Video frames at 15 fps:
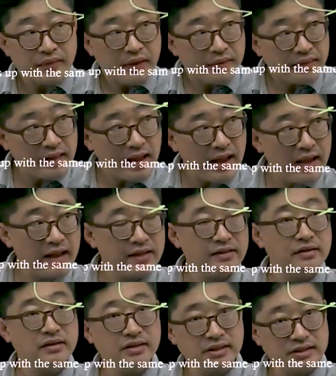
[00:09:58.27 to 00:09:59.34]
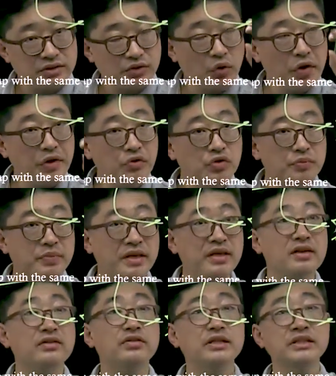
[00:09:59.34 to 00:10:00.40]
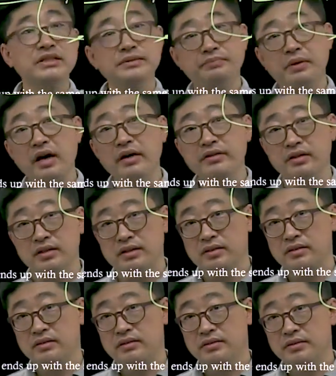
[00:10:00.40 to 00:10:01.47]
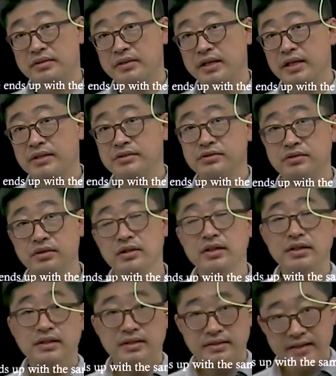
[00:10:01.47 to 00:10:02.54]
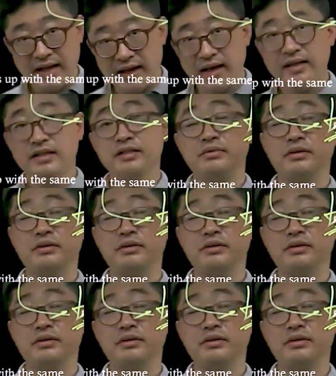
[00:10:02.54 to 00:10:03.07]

then it's going to be increased further. Okay, so negative